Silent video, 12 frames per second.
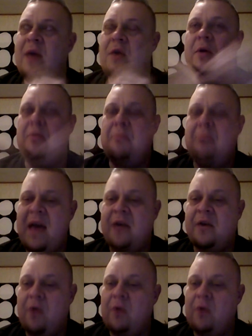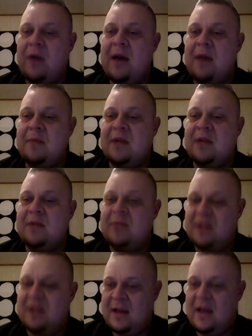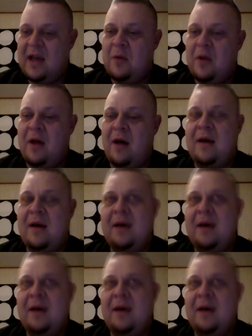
you can make your own games. I'm sitting here with a,